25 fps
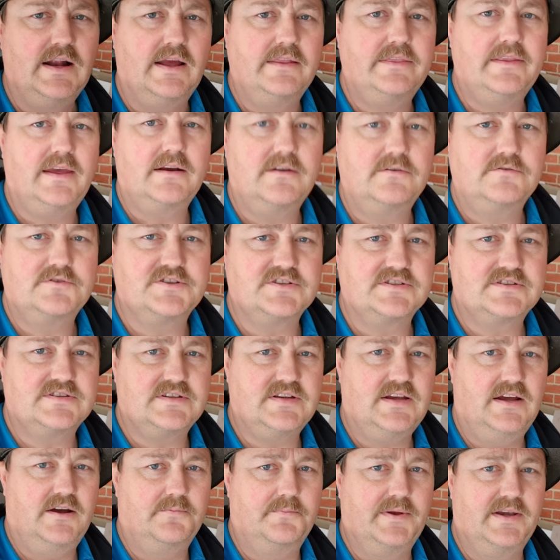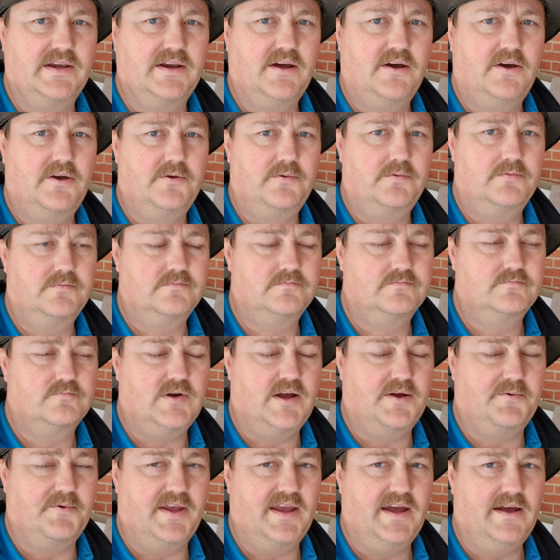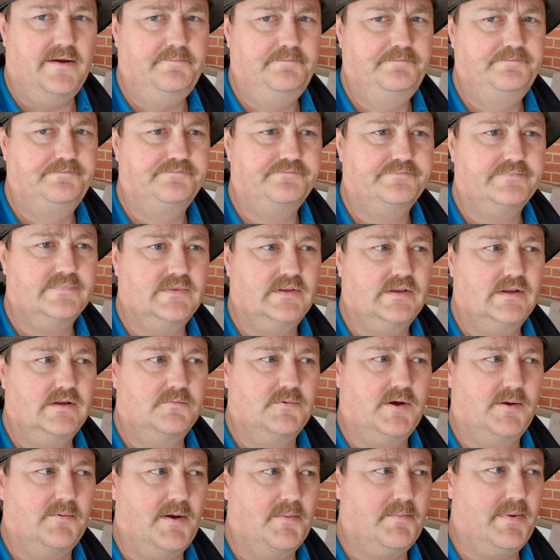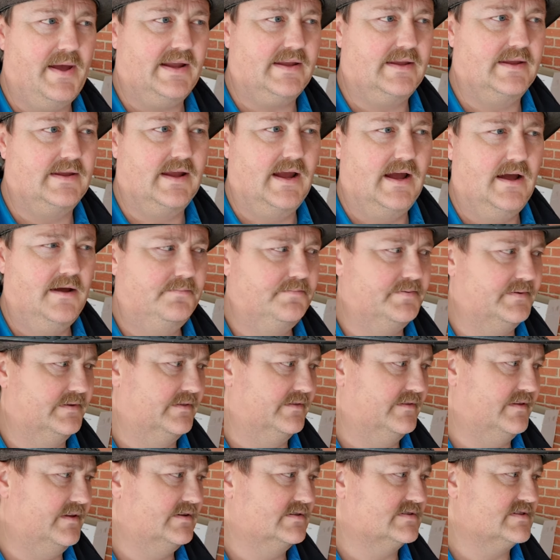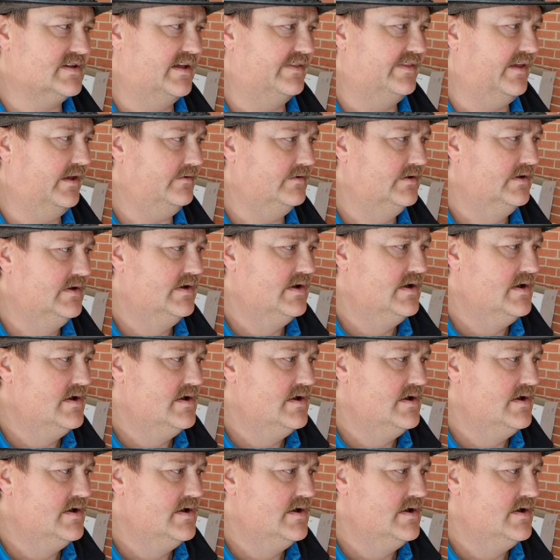and that'll just help me know where we are when we're backing up and things like that